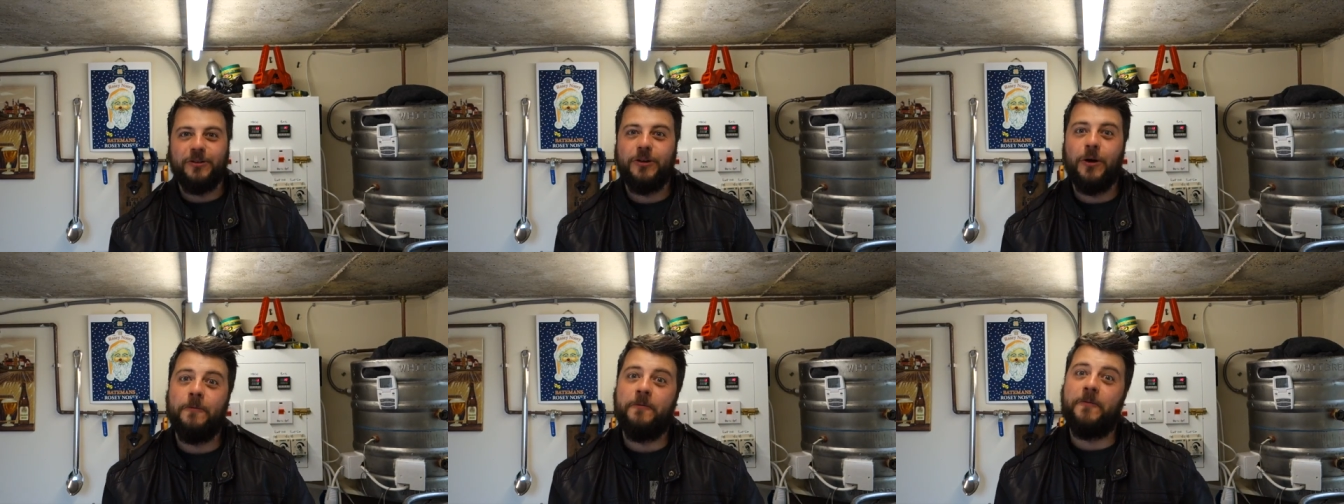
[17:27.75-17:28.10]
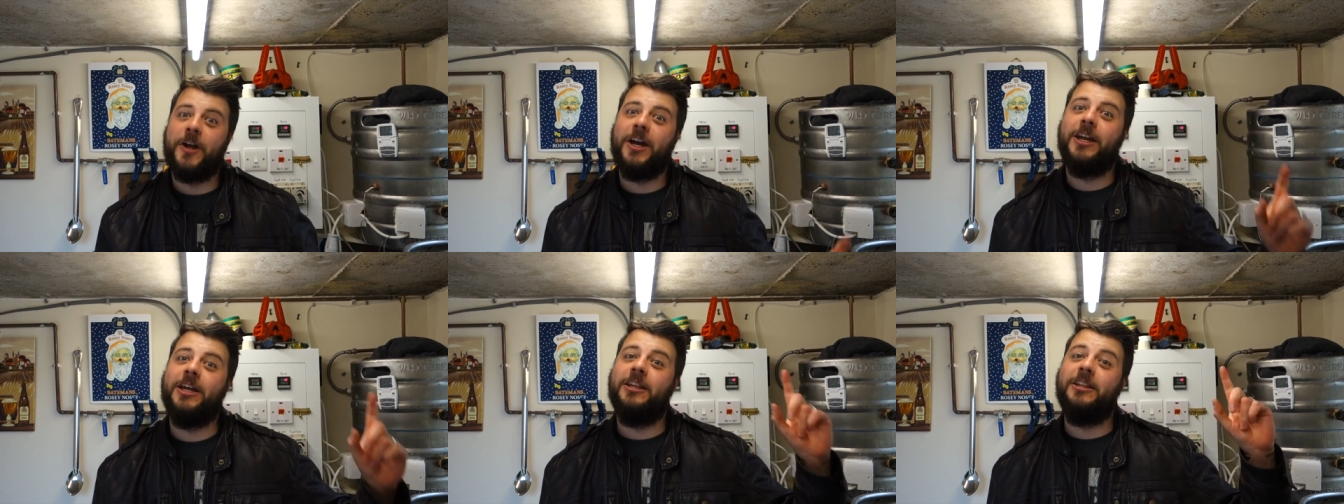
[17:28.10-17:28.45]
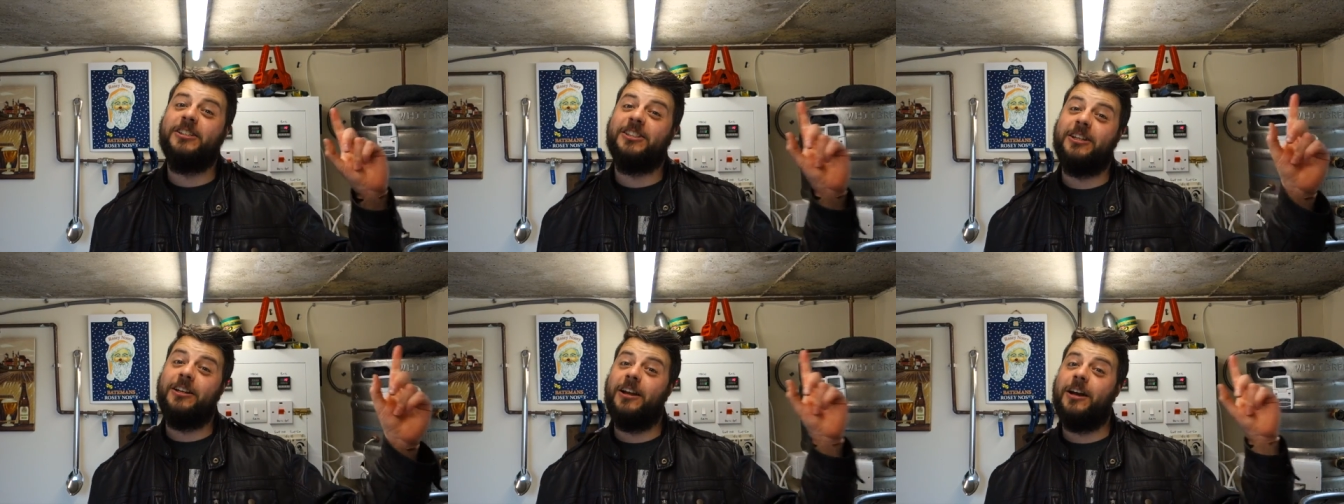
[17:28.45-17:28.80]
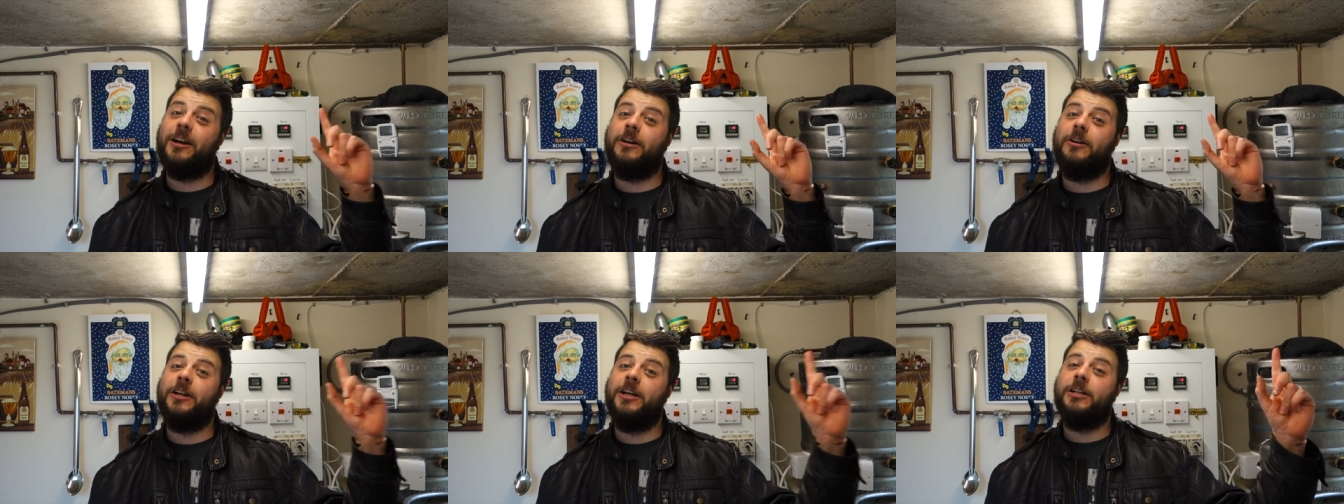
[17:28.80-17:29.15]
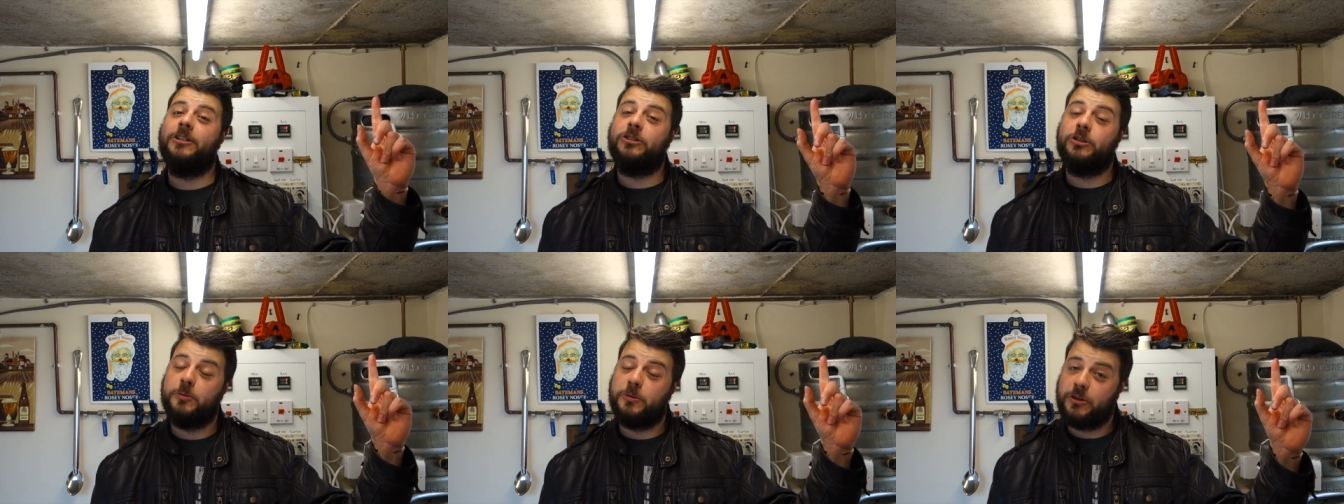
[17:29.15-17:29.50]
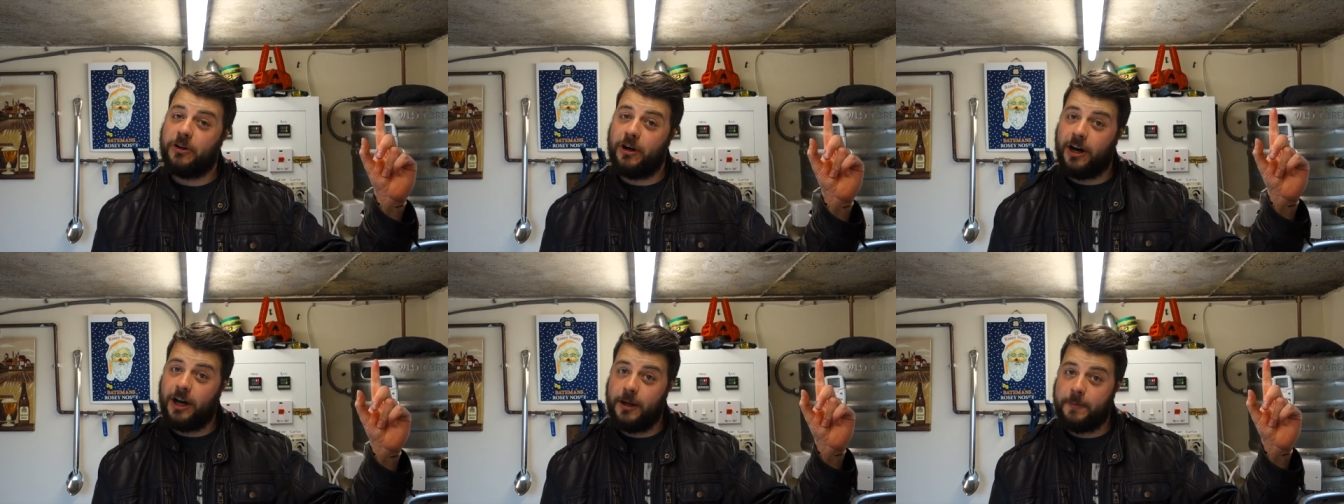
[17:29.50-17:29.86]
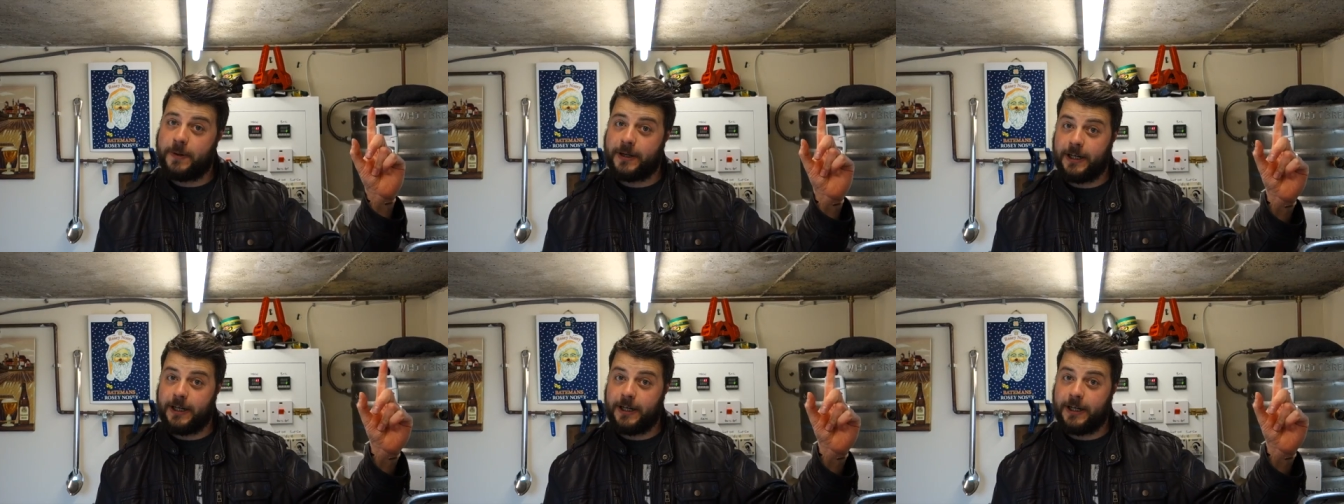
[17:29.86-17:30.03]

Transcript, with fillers: Don't forget to hit this little like on here to subscribe.